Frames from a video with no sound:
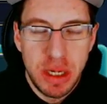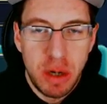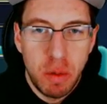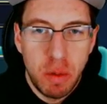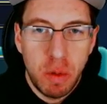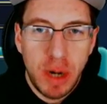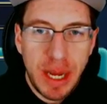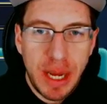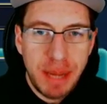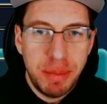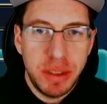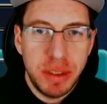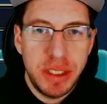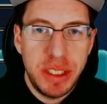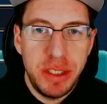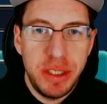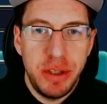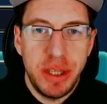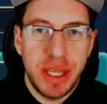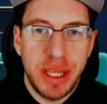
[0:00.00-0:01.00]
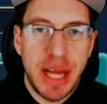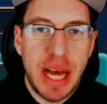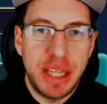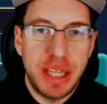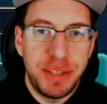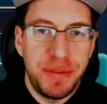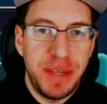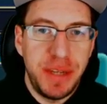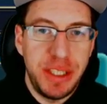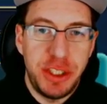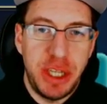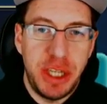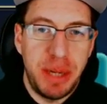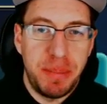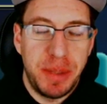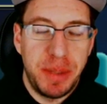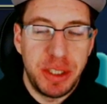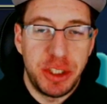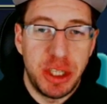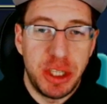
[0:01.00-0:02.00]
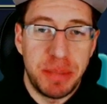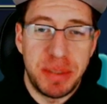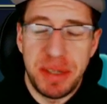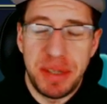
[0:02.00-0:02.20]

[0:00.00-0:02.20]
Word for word: We're able to do the Clash of Fate championships.